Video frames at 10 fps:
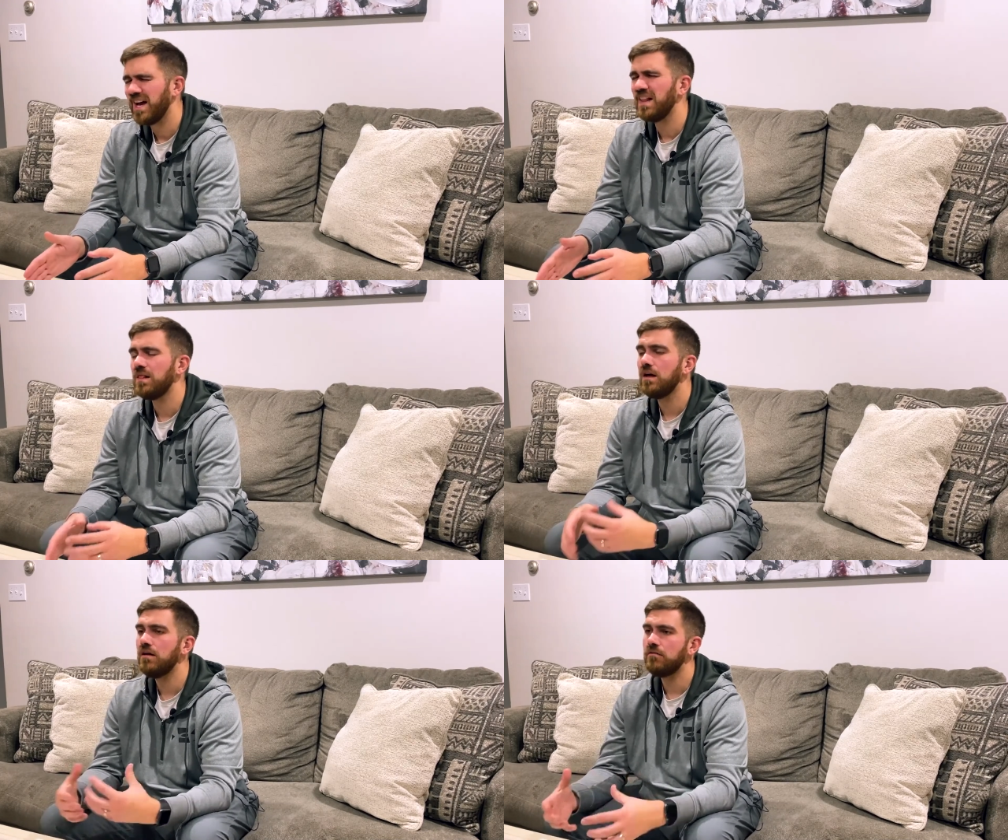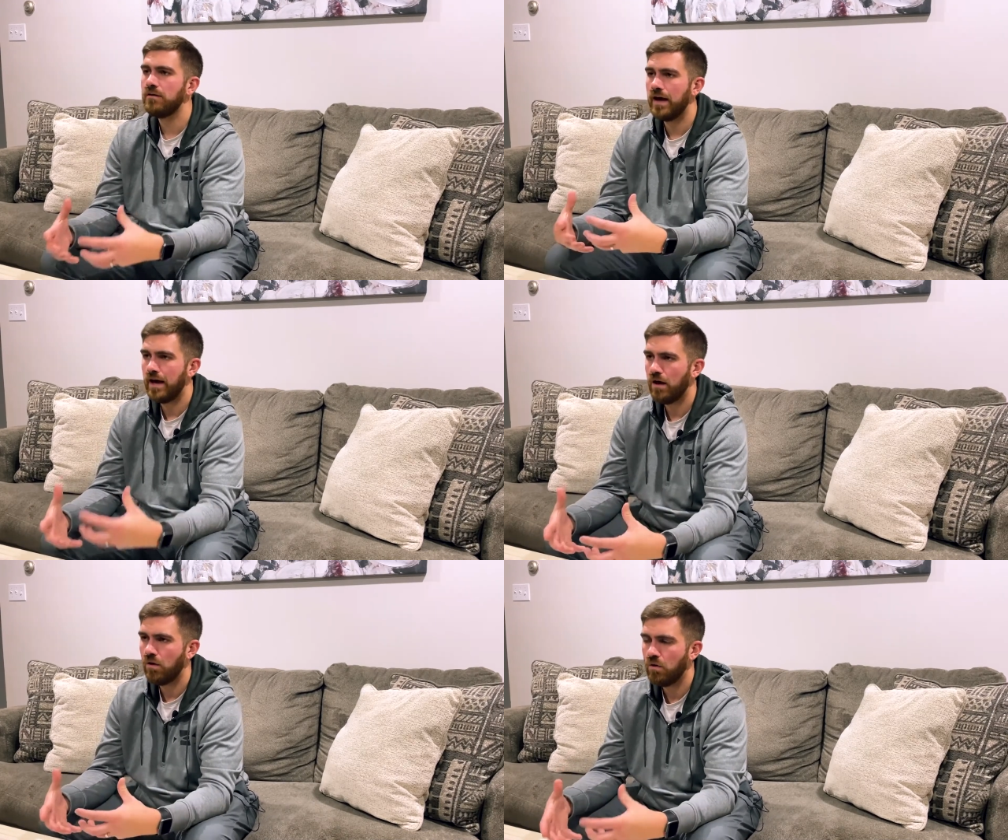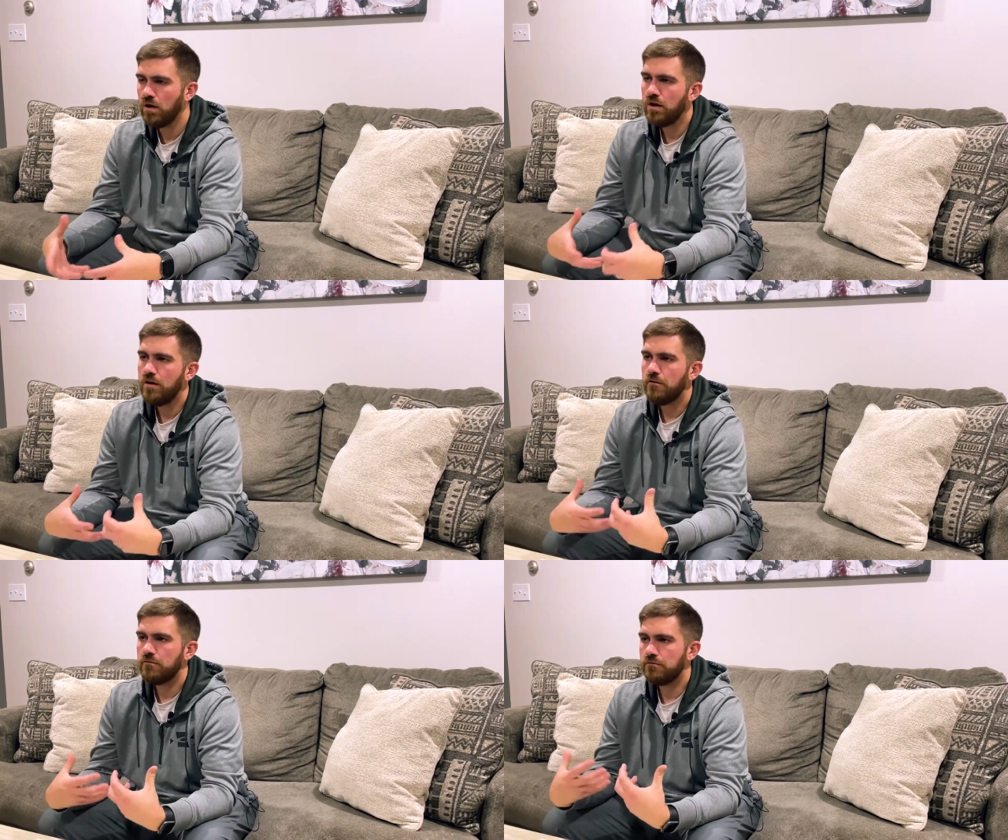I love how
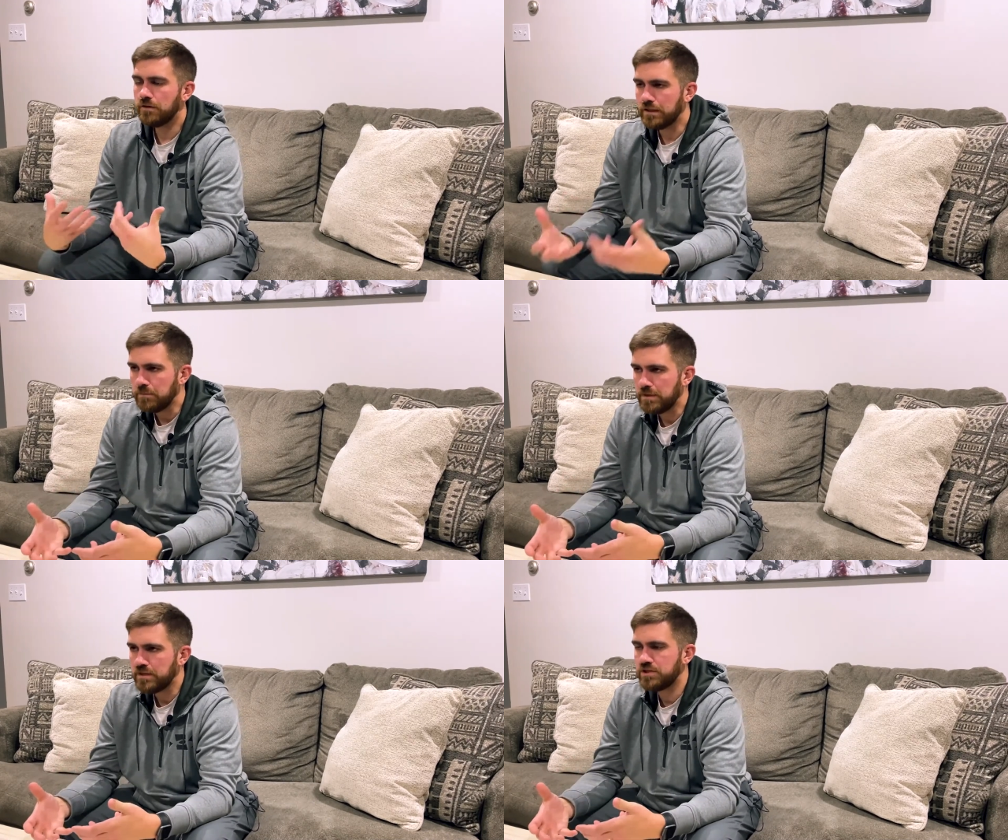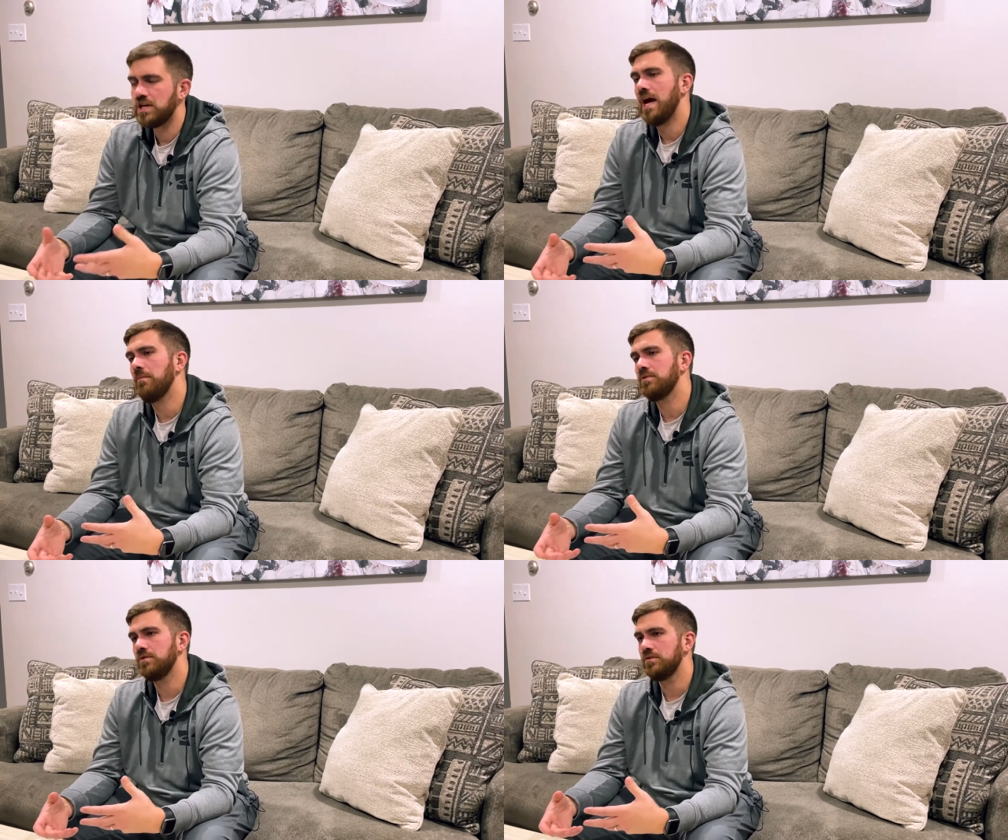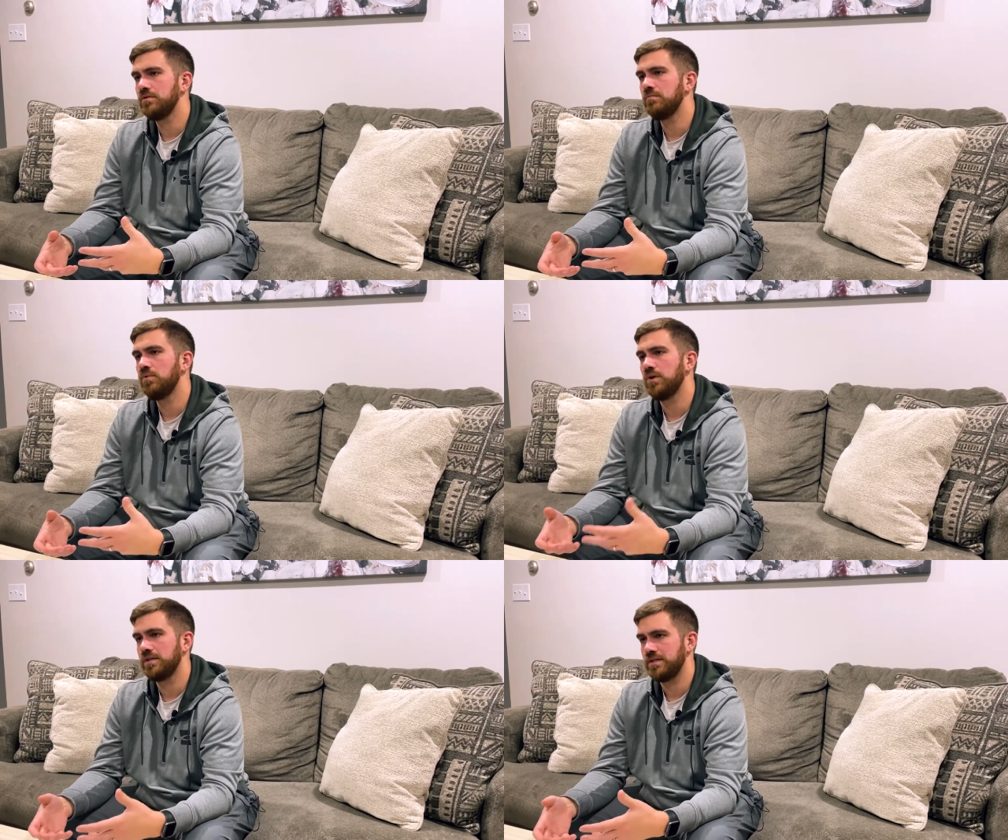Philippians chapter 2
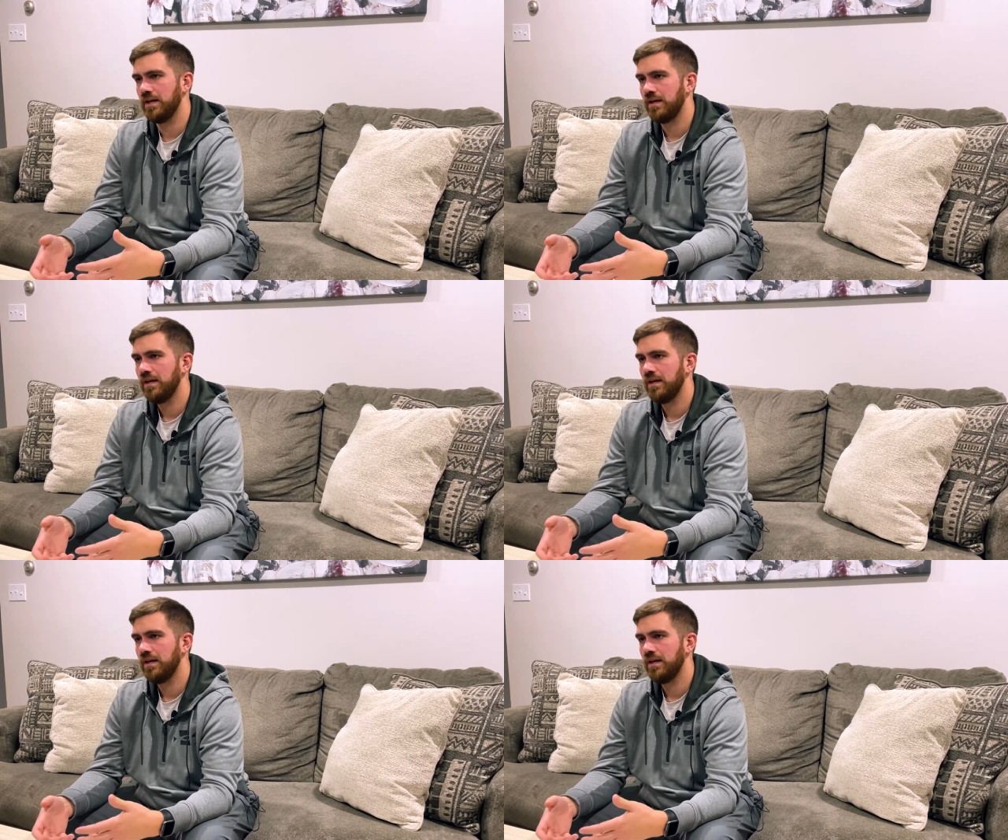puts it.